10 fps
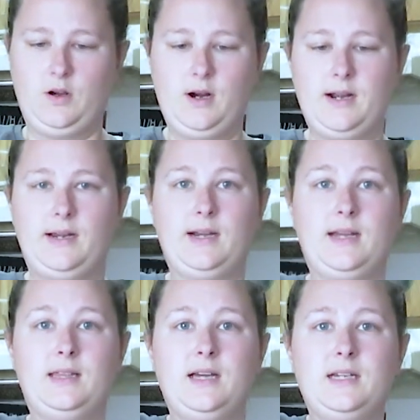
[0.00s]
All right,
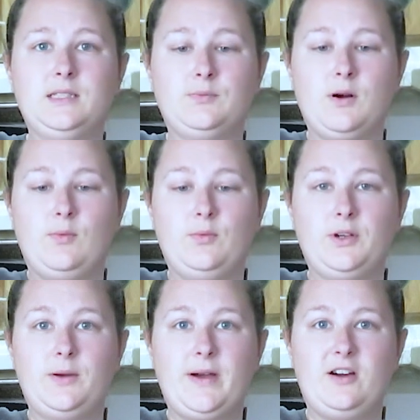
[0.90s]
and that is
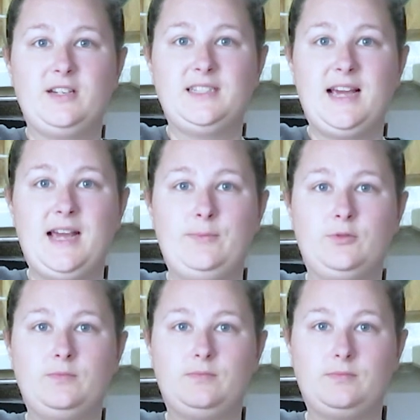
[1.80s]
probably about a
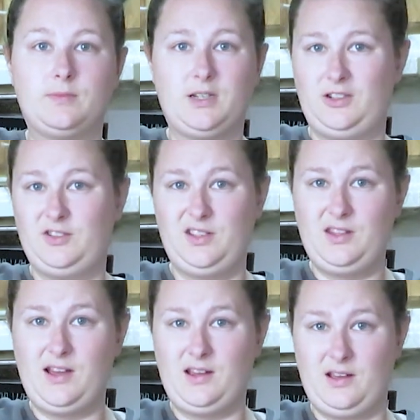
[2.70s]
table. Can you see
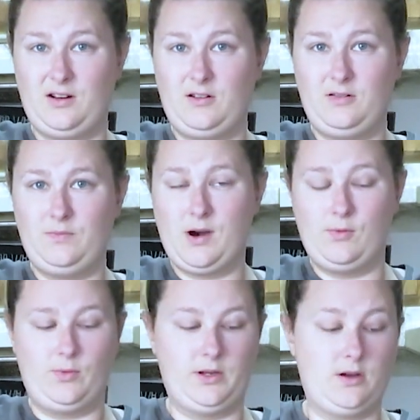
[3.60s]
that at all?
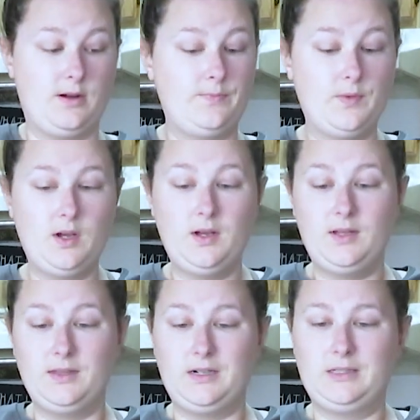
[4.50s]
Probably not.
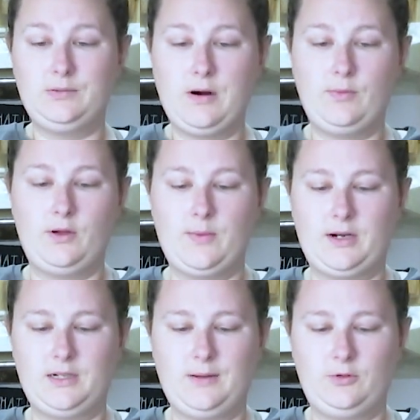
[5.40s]
That's probably
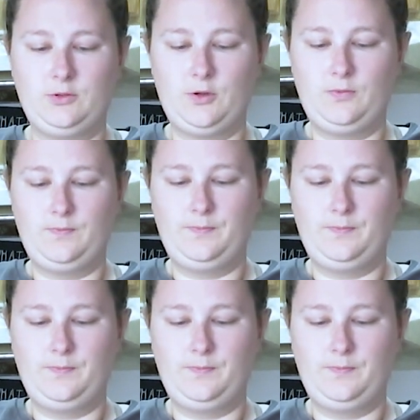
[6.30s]
about a tablespoon.